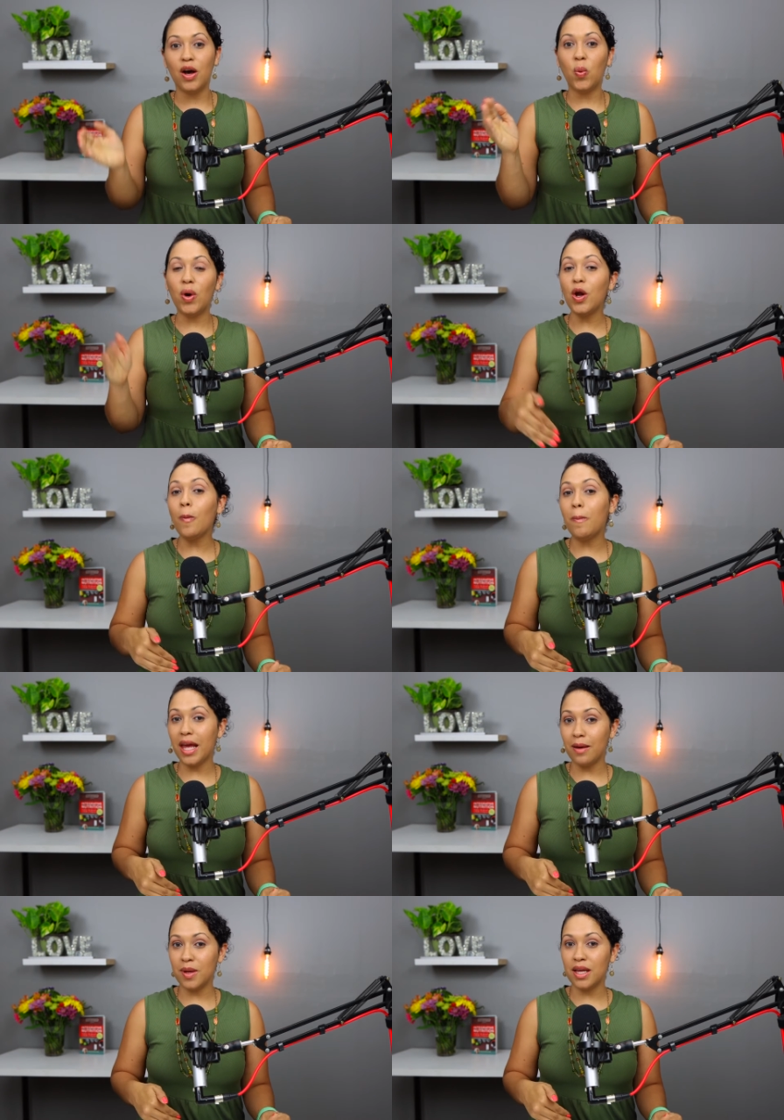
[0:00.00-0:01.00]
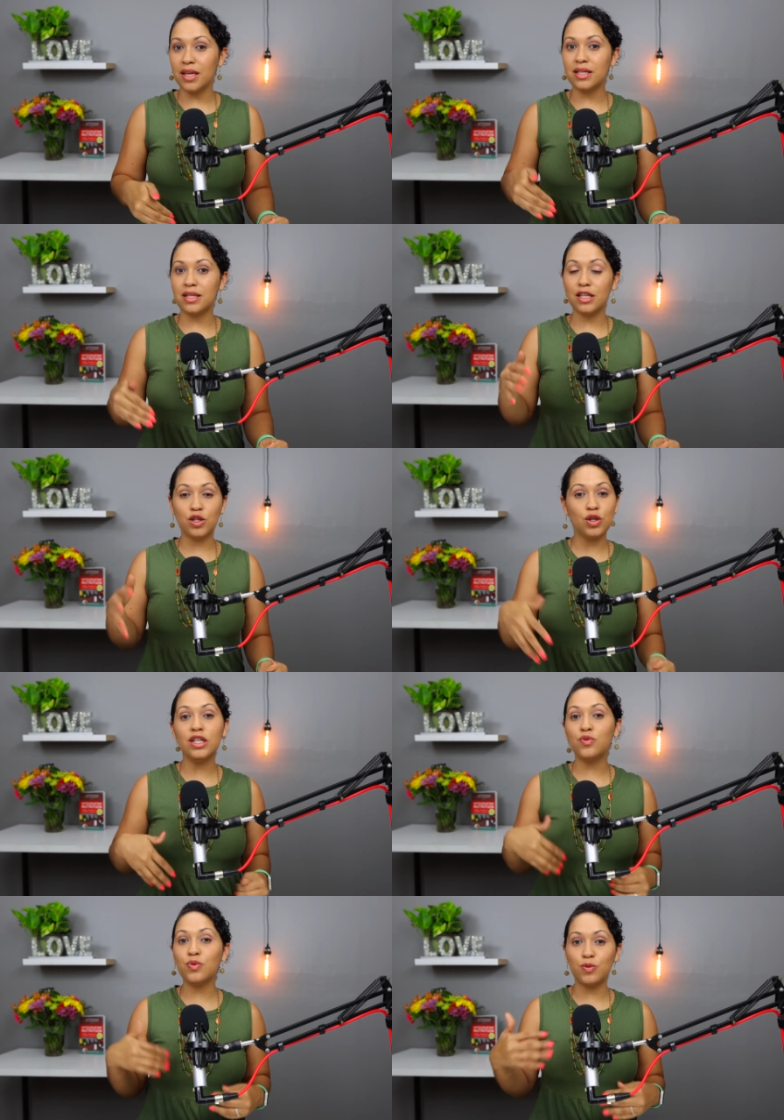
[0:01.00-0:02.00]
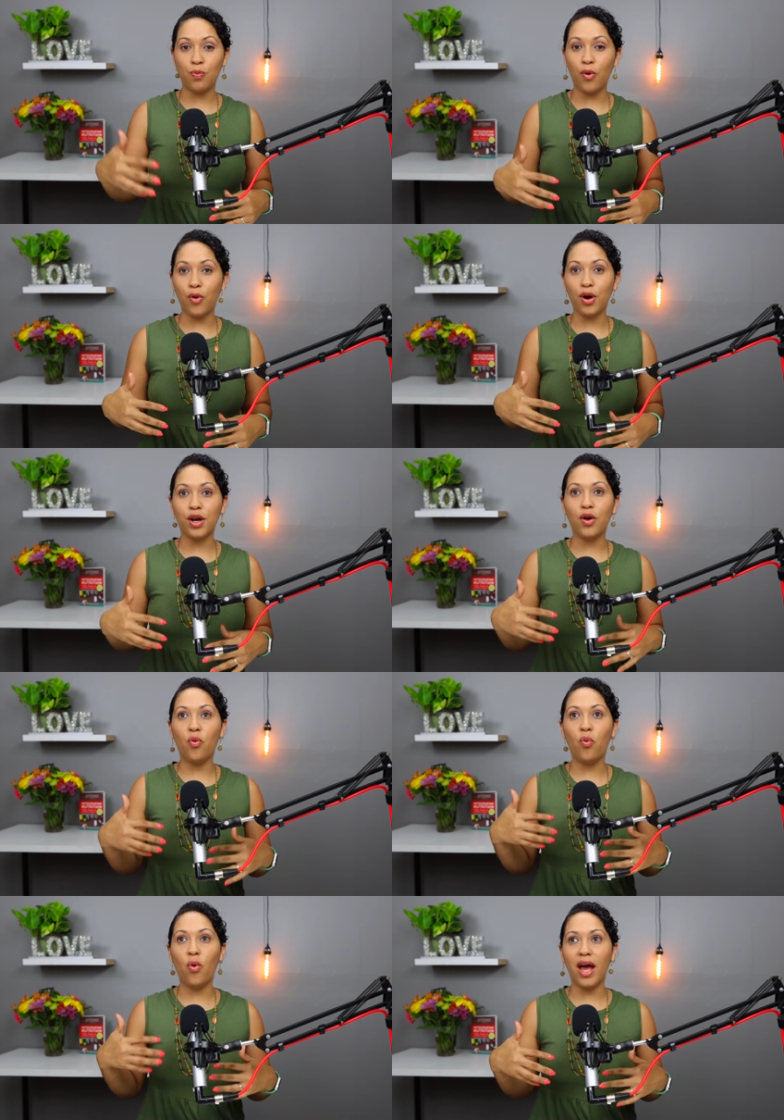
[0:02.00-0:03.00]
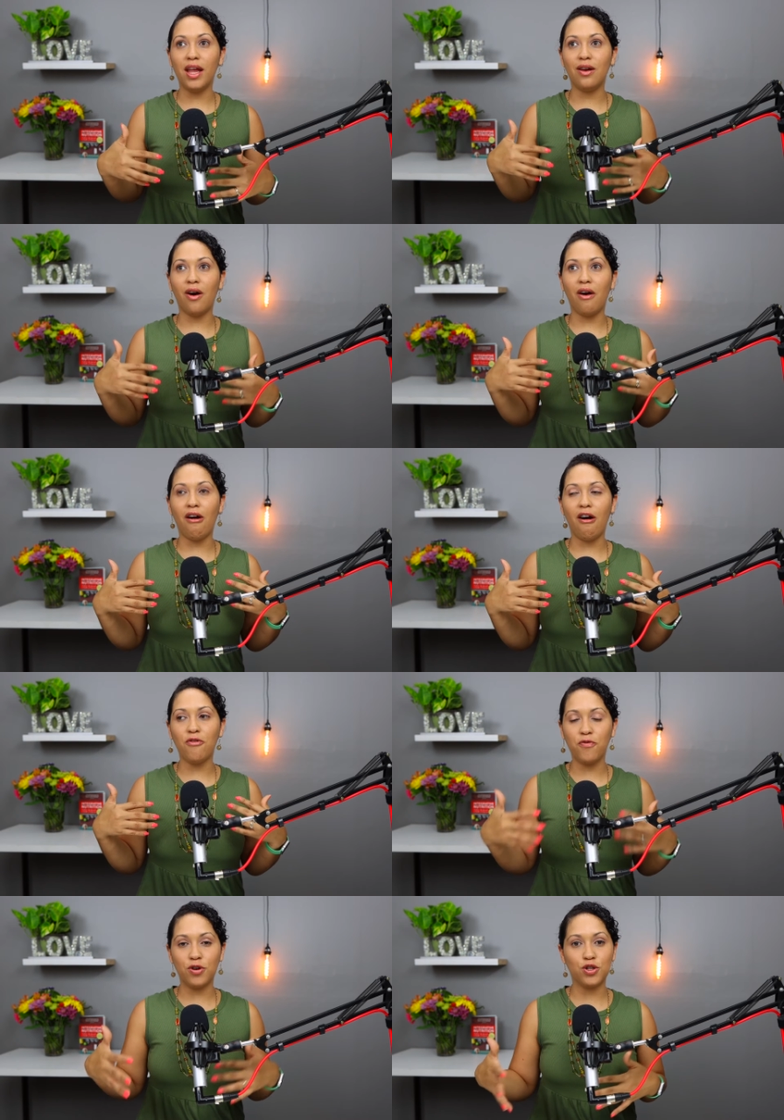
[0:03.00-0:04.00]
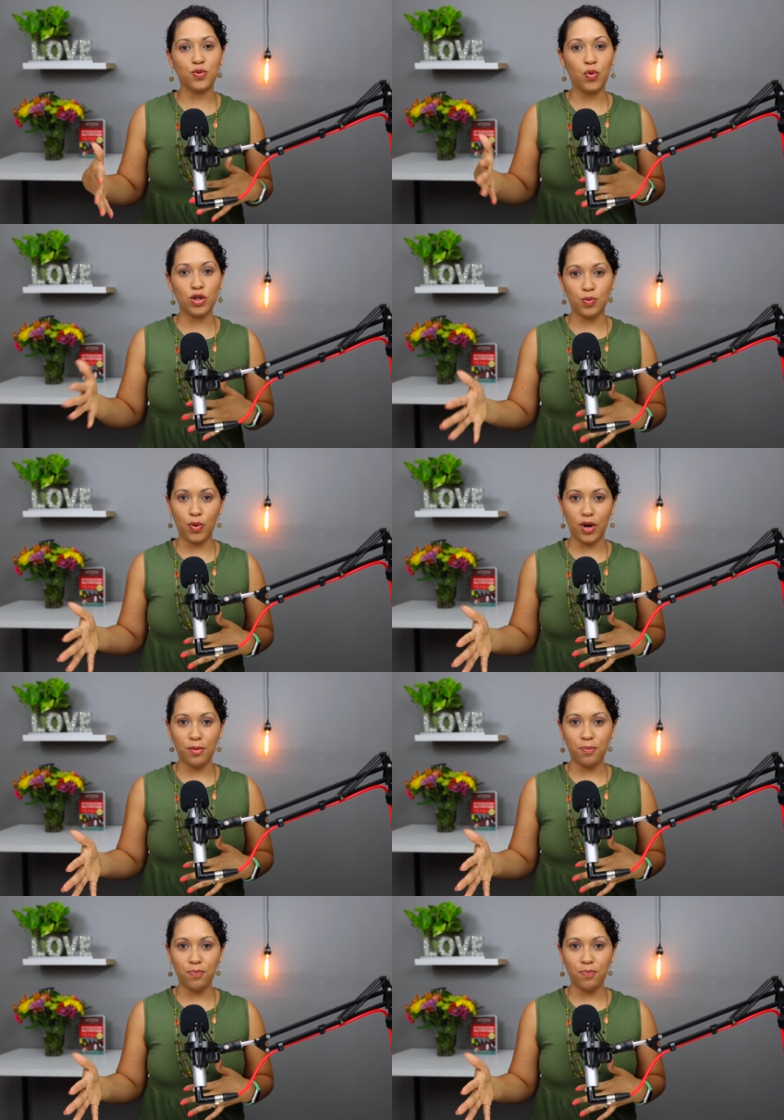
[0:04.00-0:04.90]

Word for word: When our babies, this list was born when our first was born